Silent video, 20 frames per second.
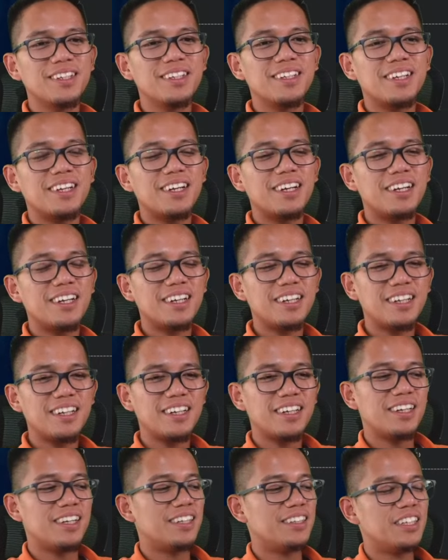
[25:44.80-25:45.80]

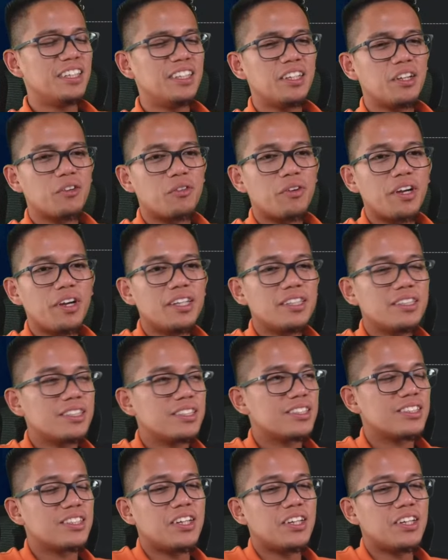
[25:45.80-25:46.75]
Then the rest